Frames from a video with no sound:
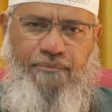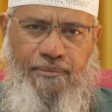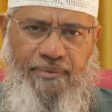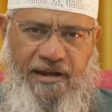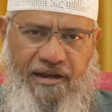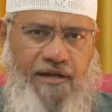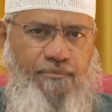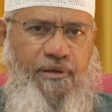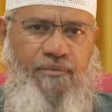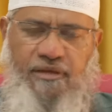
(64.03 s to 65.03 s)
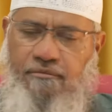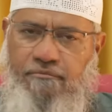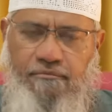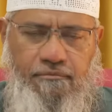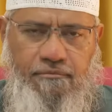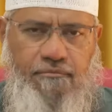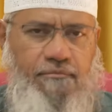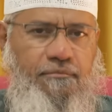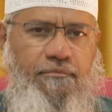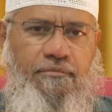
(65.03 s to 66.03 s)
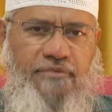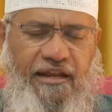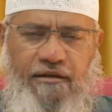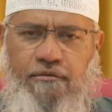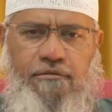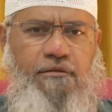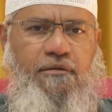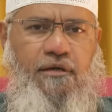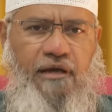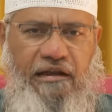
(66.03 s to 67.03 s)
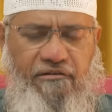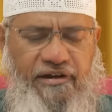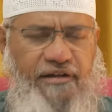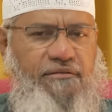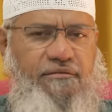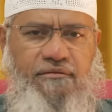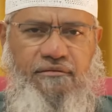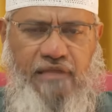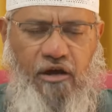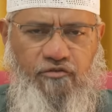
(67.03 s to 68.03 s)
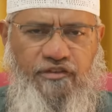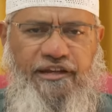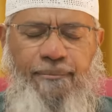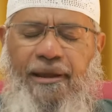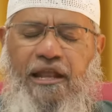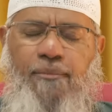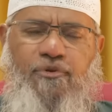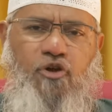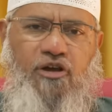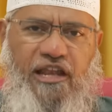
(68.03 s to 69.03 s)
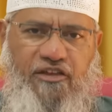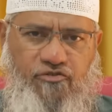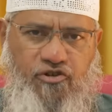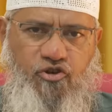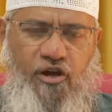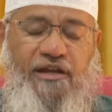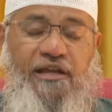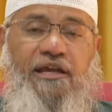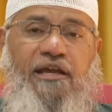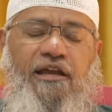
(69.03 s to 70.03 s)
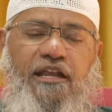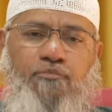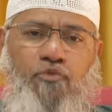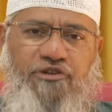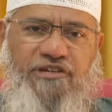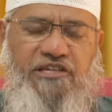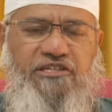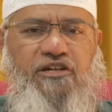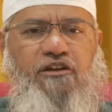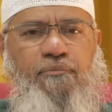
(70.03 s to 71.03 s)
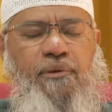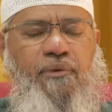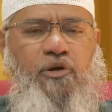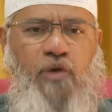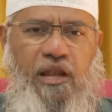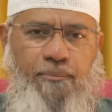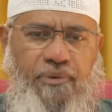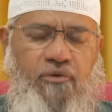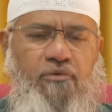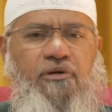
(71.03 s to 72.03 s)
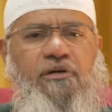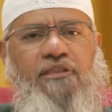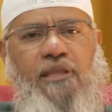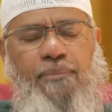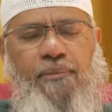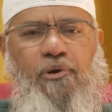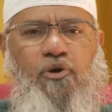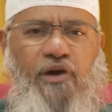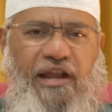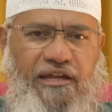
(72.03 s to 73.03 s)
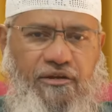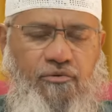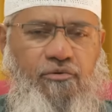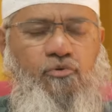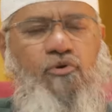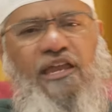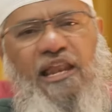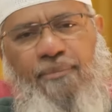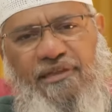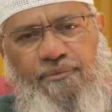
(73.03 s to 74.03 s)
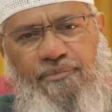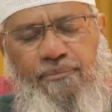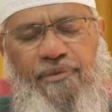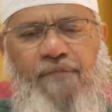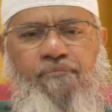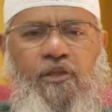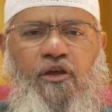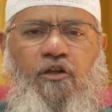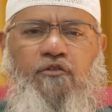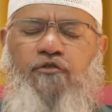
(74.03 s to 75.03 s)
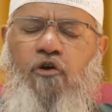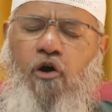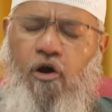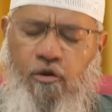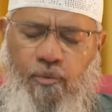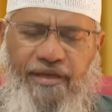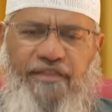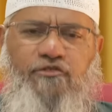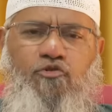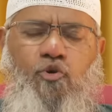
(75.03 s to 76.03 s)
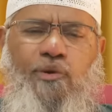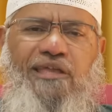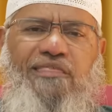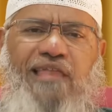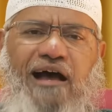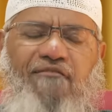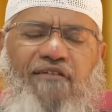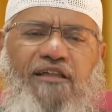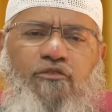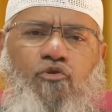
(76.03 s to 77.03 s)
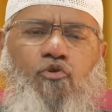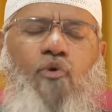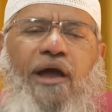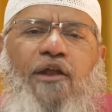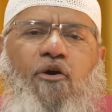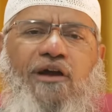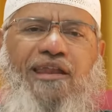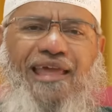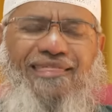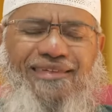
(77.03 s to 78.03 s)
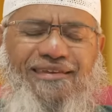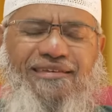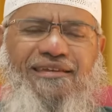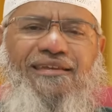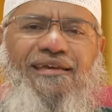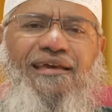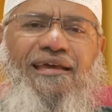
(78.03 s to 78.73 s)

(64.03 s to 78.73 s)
people in it, maybe tens, hundreds, thousands, depending upon the organization you join. It is more structured, you have people to help you, the people to correct you, you can help other people. So, always doing dawah through an organization